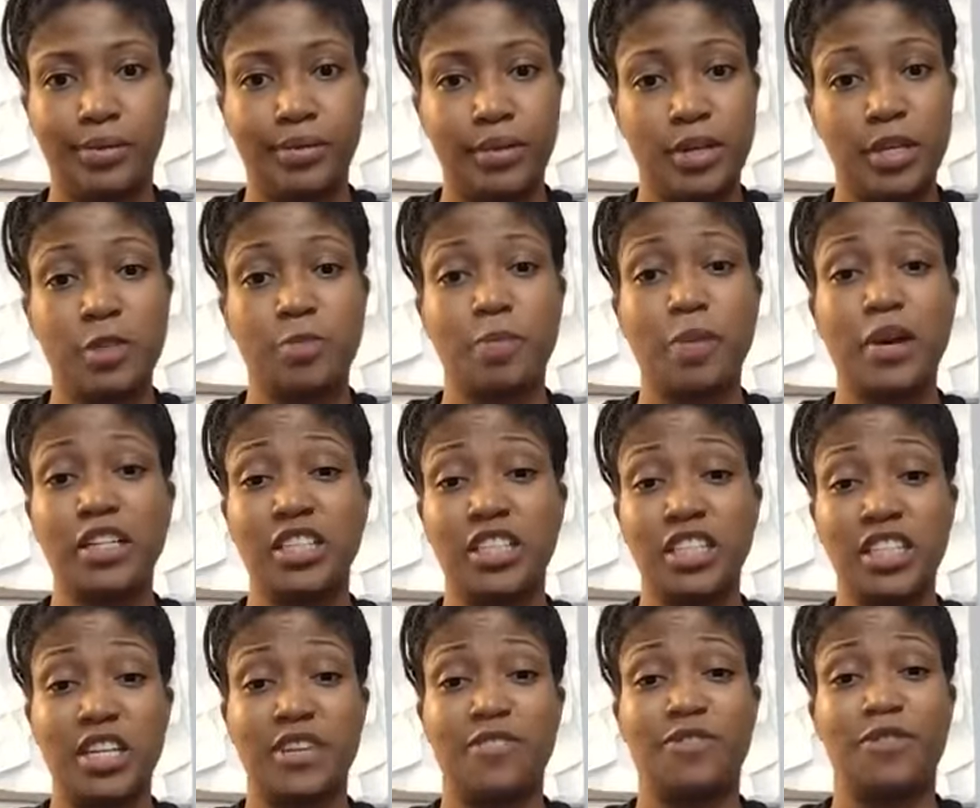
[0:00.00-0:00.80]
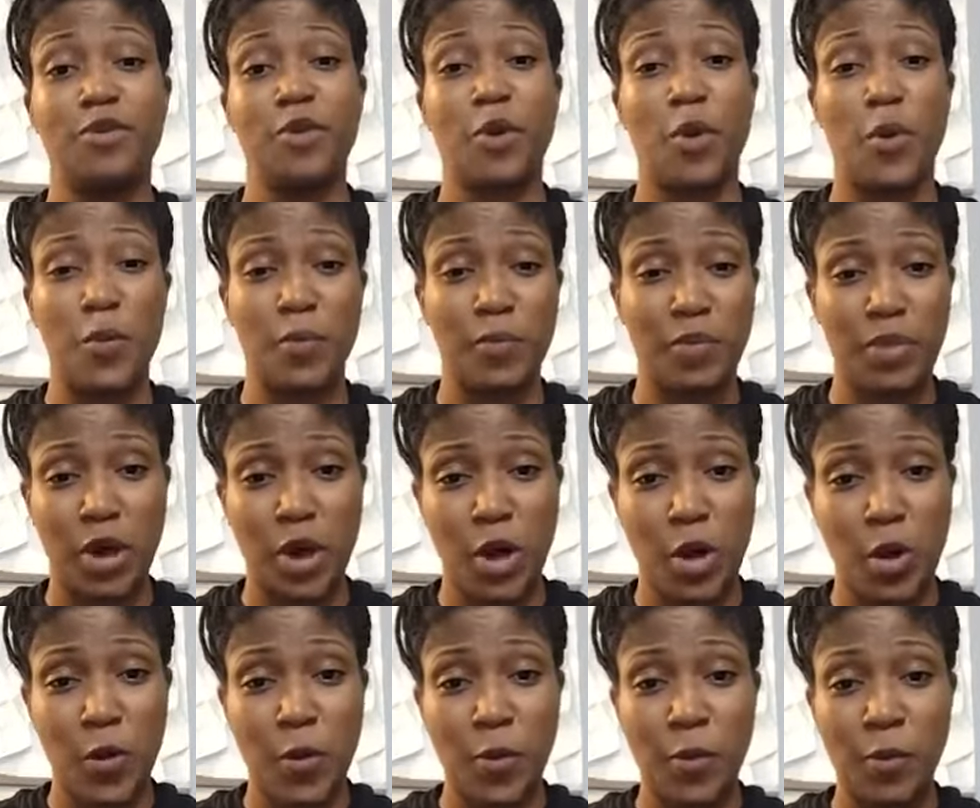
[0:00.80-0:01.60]
Especially if you own the
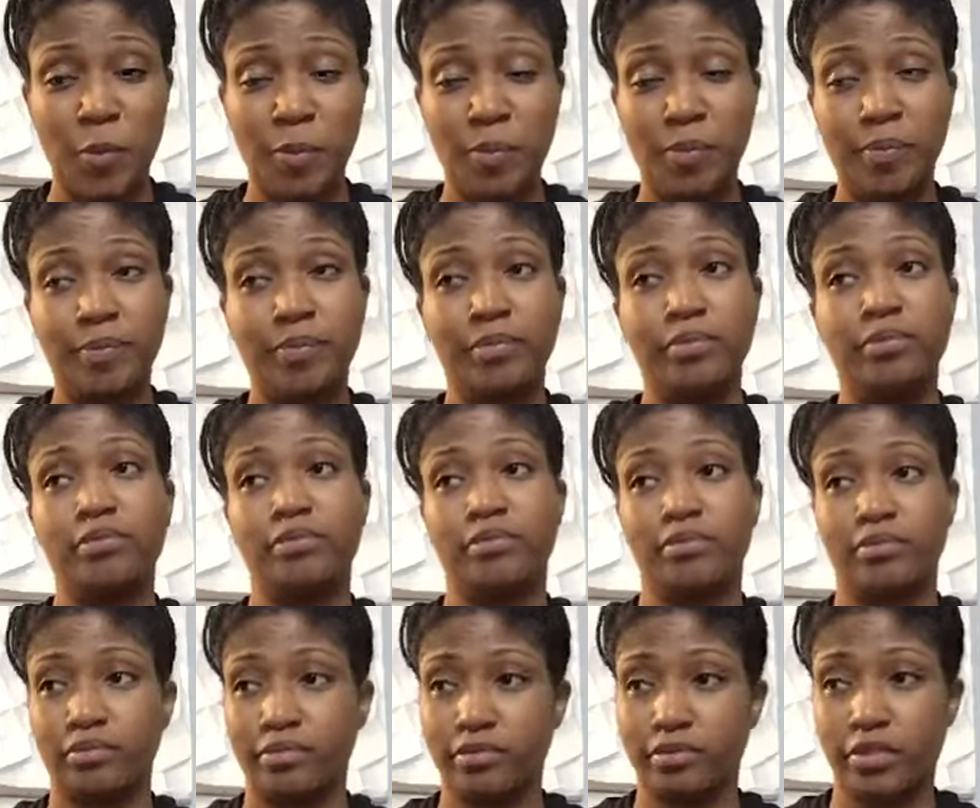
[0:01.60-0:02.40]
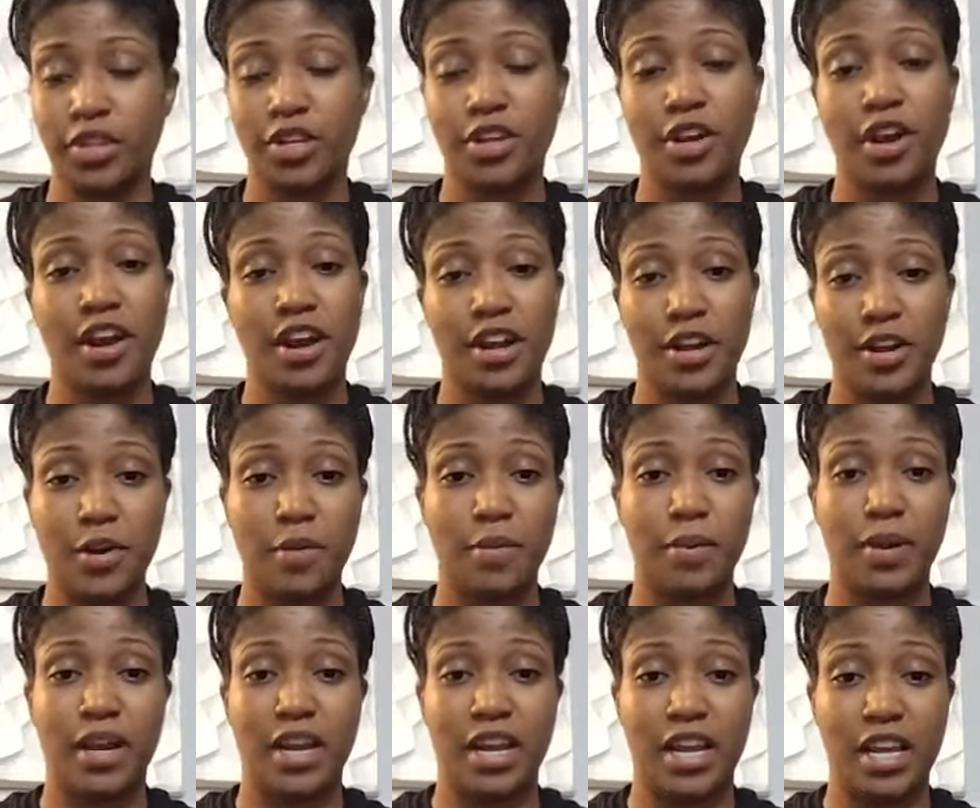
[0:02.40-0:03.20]
home, you already know
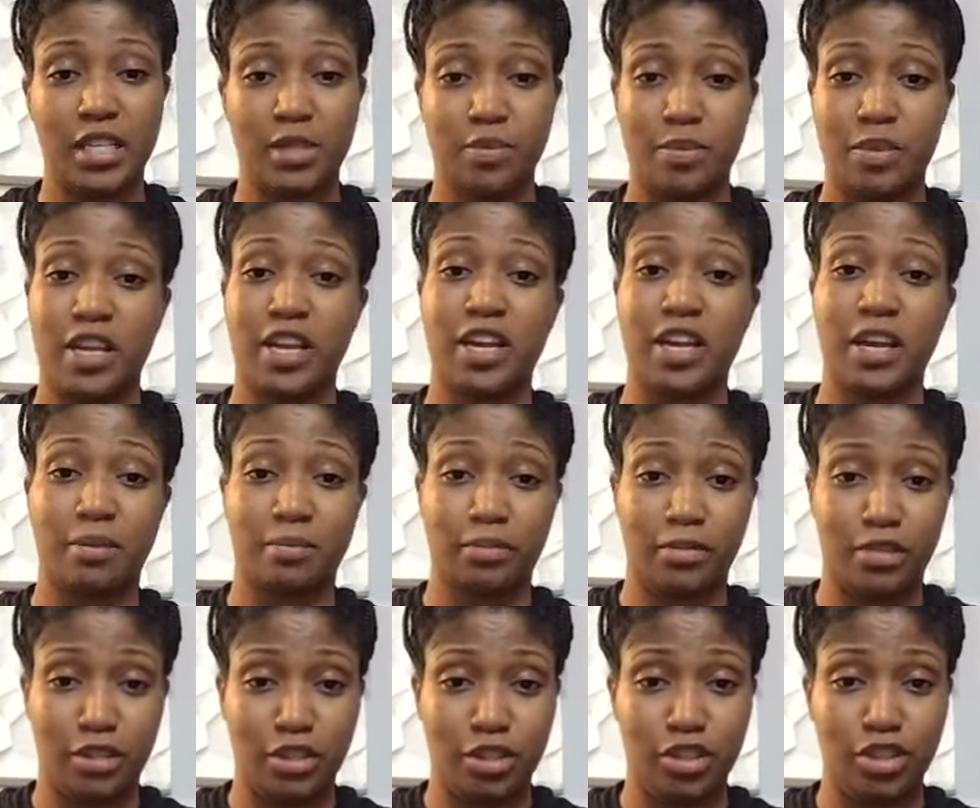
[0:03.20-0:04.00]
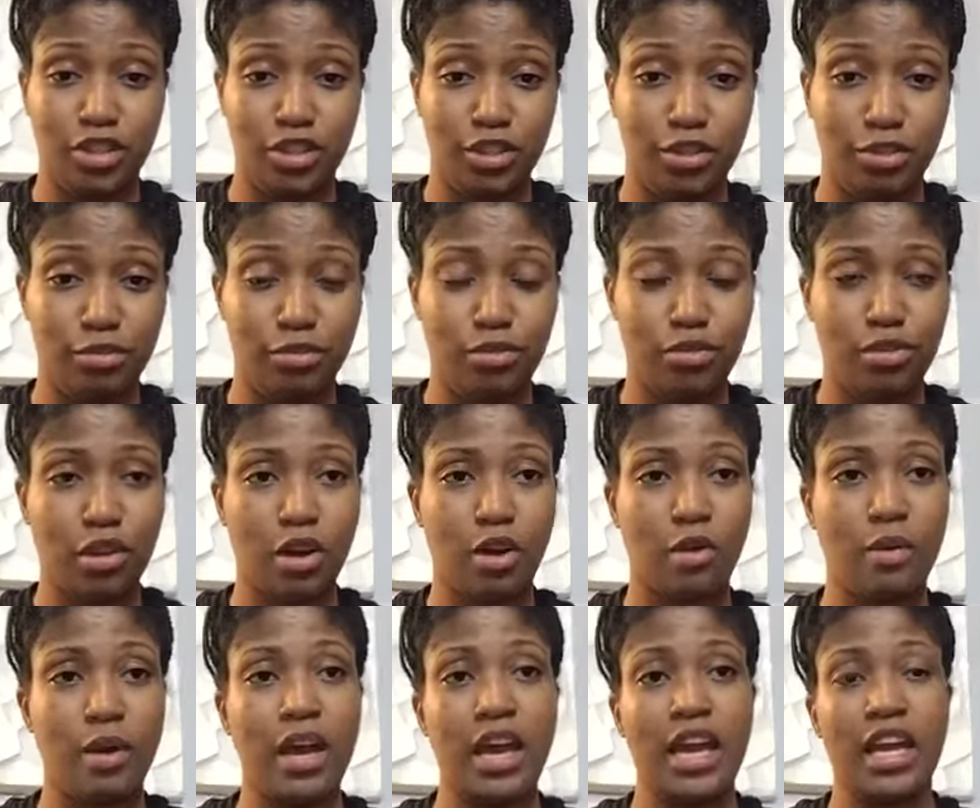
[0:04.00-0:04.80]
what it is when it comes to shoes.
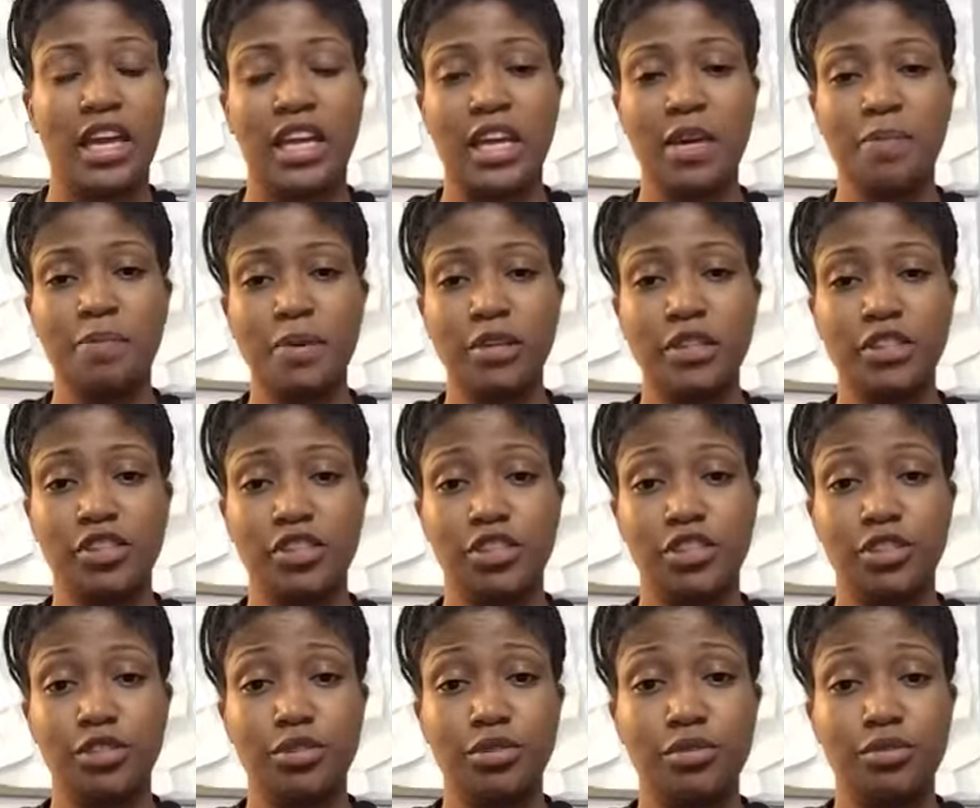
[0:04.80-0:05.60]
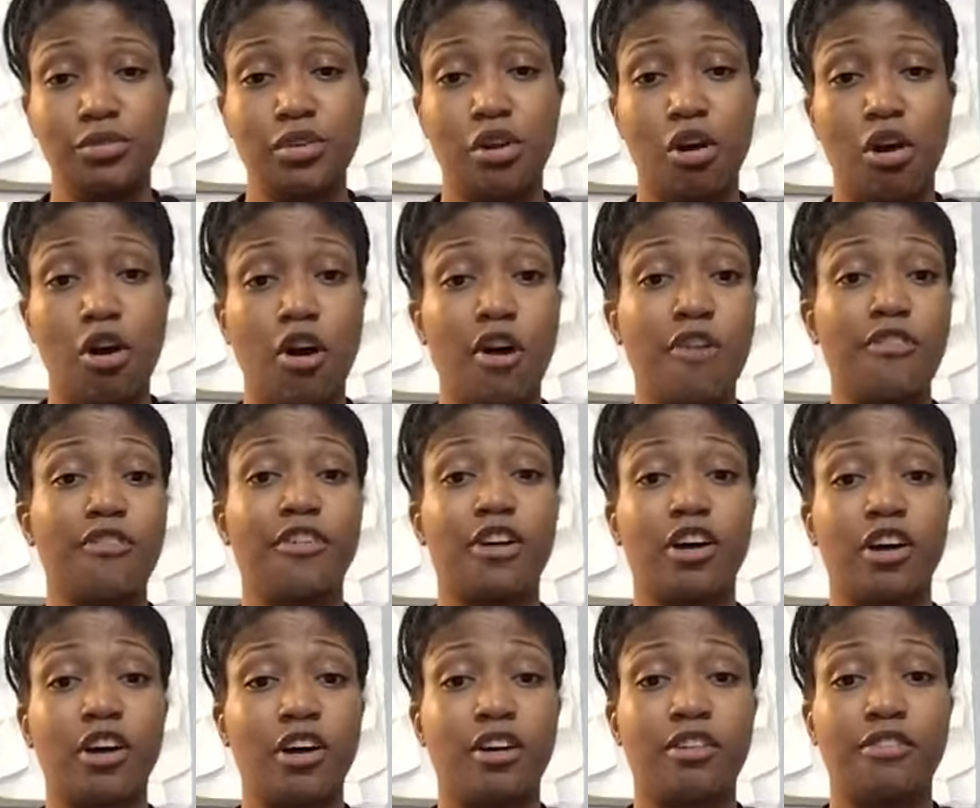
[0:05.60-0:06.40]
So keeping shoes off
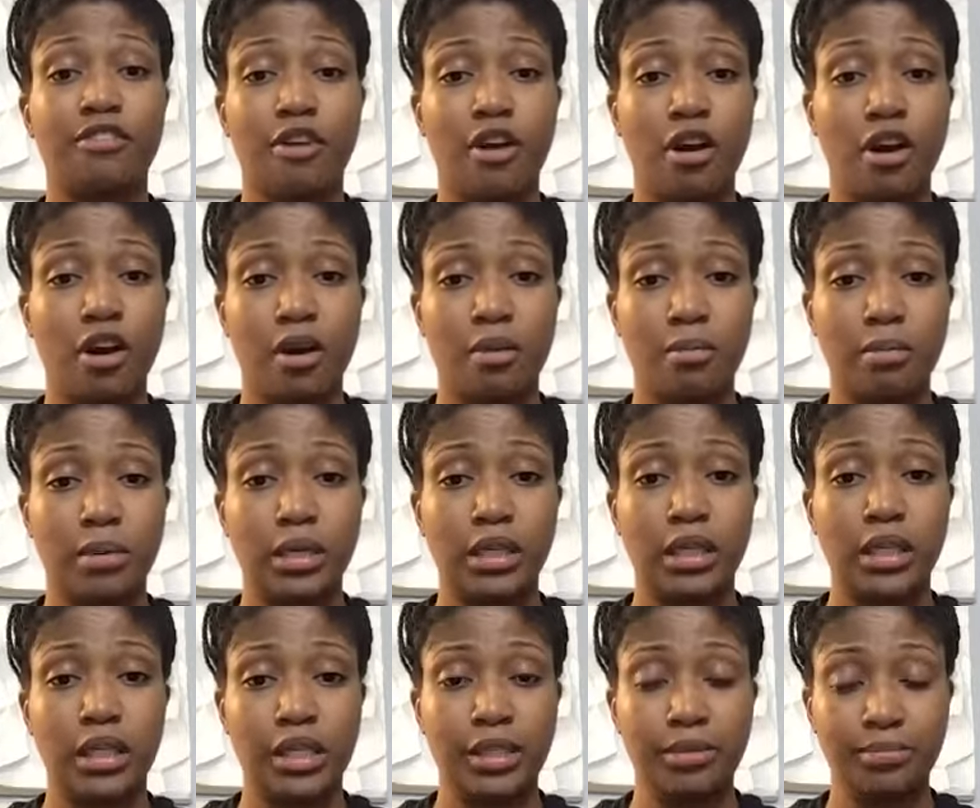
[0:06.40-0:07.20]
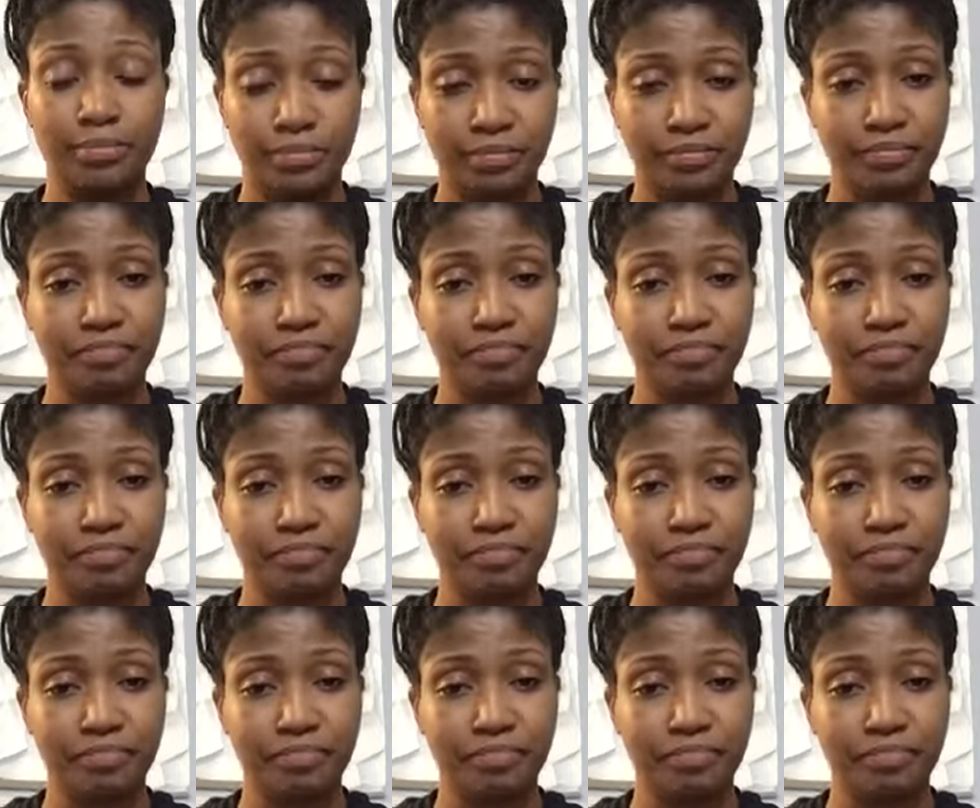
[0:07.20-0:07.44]
of hardwood,